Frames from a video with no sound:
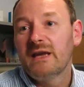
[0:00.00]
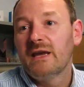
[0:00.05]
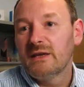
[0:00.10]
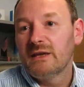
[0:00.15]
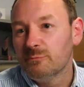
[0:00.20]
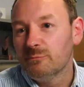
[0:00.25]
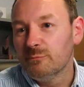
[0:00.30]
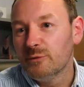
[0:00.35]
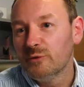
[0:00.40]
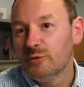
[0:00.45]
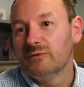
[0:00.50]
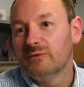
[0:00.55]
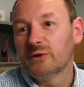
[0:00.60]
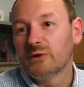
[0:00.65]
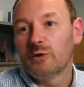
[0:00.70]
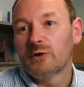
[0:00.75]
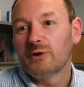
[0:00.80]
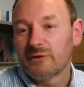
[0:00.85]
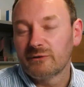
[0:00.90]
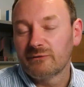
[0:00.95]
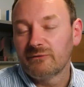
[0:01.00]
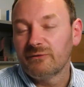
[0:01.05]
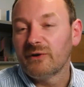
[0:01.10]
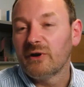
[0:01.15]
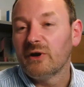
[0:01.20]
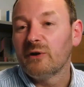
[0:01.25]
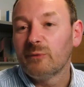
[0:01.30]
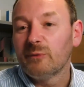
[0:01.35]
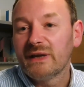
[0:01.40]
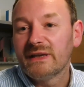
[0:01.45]
You're moving quite a
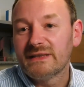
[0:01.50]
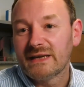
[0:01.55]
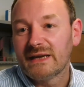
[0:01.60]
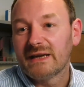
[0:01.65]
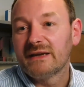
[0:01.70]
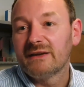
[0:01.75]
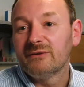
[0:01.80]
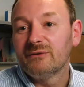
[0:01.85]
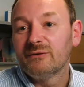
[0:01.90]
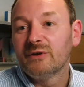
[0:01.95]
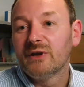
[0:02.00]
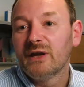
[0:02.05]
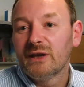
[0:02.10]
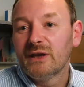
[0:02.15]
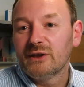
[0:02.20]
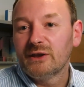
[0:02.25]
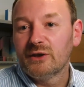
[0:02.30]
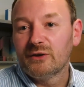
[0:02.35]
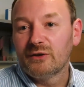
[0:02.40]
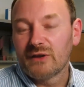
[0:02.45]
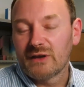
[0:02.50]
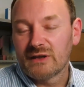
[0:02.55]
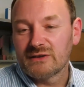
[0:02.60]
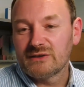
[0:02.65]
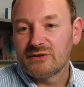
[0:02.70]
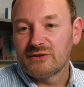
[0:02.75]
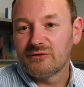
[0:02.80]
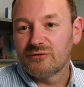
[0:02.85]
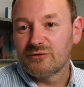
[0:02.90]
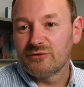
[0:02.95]
far way down that
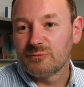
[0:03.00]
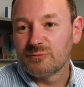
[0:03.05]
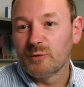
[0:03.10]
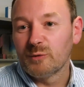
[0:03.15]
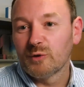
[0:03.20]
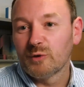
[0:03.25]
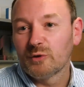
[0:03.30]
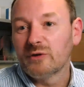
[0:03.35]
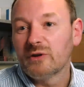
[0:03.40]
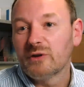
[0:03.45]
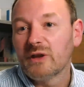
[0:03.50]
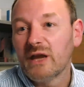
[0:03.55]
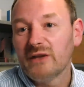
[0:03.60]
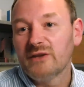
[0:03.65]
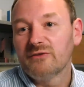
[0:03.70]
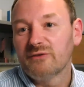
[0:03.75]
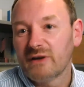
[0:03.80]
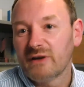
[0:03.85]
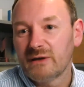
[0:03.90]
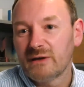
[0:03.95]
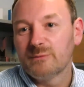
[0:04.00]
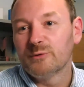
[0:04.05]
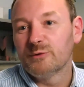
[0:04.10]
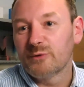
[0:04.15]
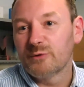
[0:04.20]
zero trust model, and you're able to